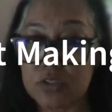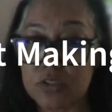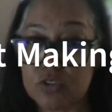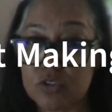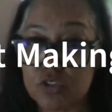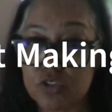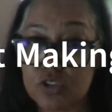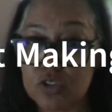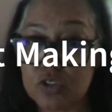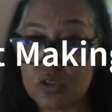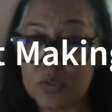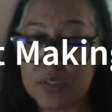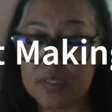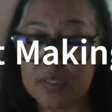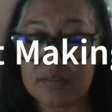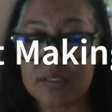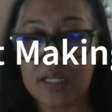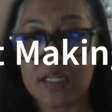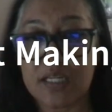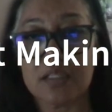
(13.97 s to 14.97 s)
And two
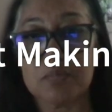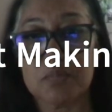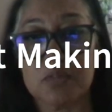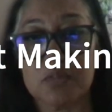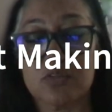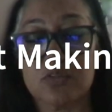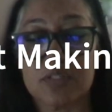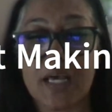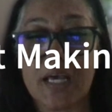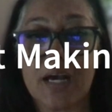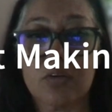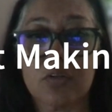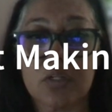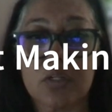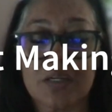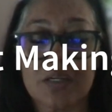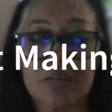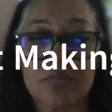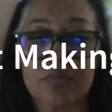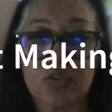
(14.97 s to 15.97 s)
is getting the most out
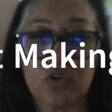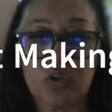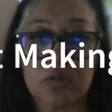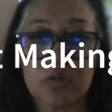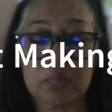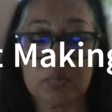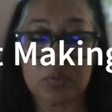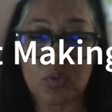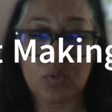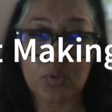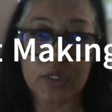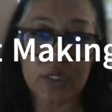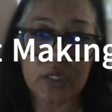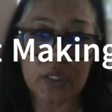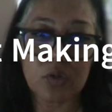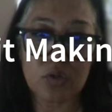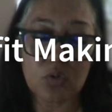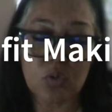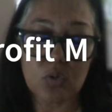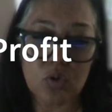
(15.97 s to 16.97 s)
of your
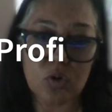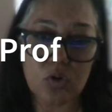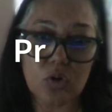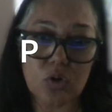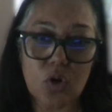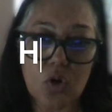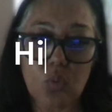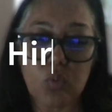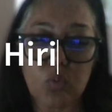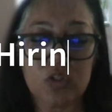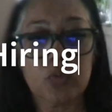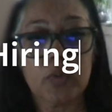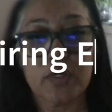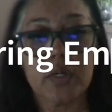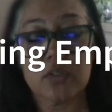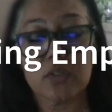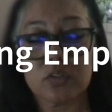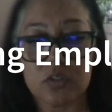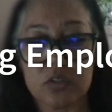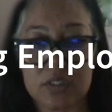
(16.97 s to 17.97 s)
employee, or when do
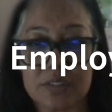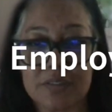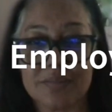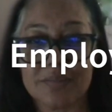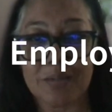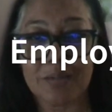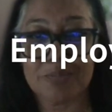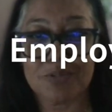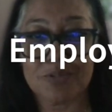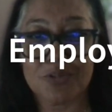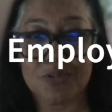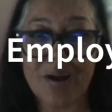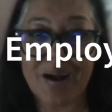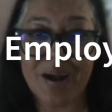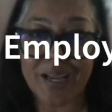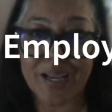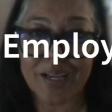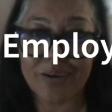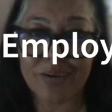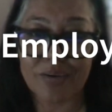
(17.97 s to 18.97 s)
I know it's a good time to
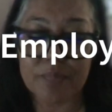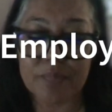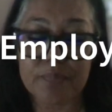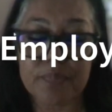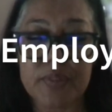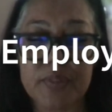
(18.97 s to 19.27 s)
hire?